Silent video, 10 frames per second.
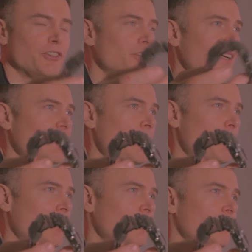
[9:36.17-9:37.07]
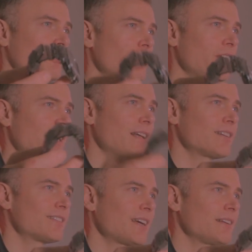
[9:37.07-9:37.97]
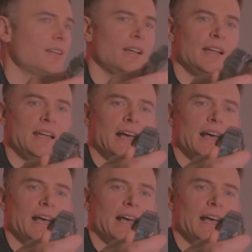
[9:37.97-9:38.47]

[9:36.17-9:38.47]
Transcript: Do you like that pattern? Do you like that design?